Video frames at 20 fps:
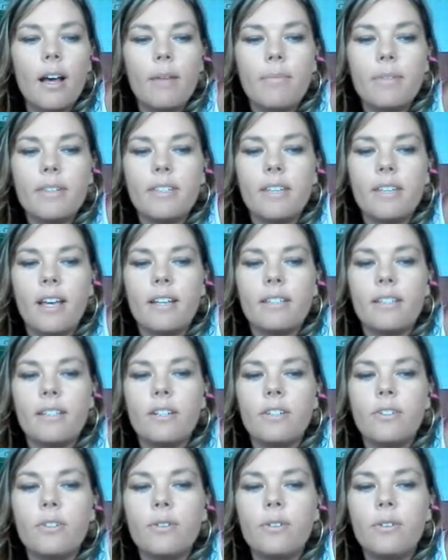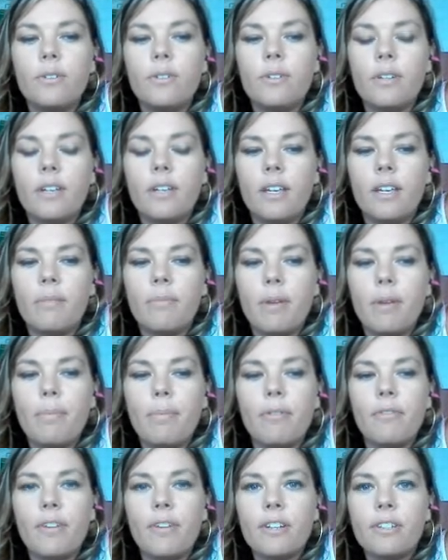this, as an adult in my
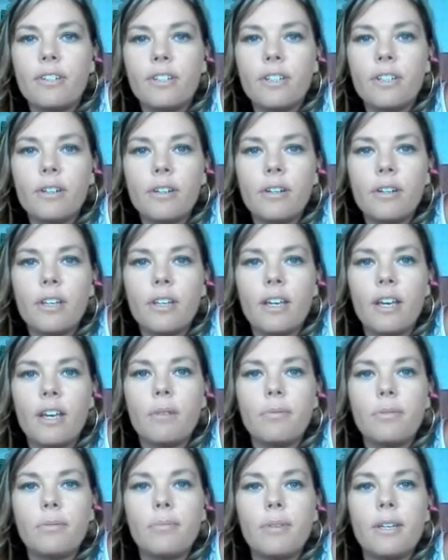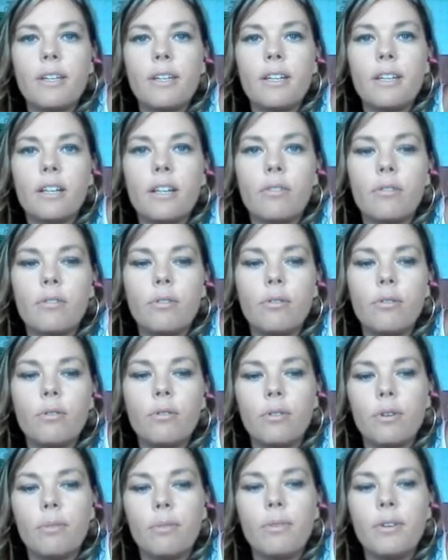profession, it helps me connect through
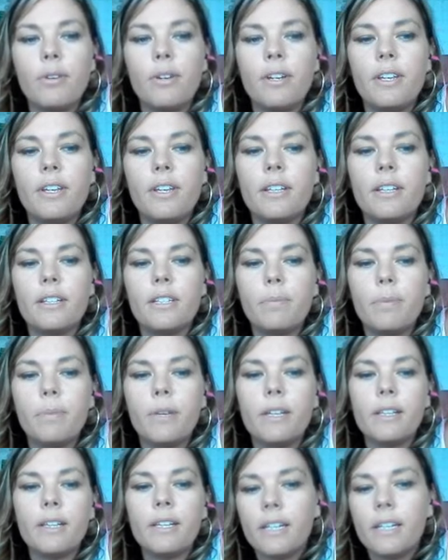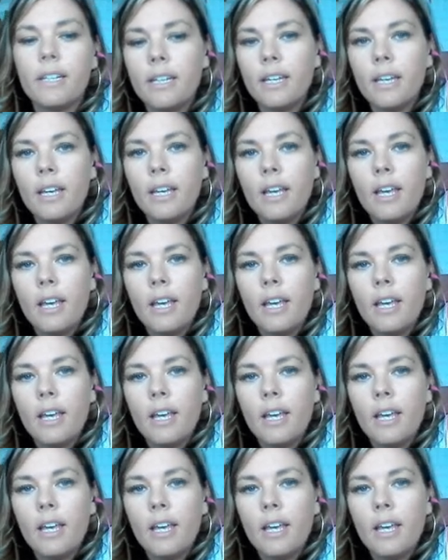Google Community and SPIA League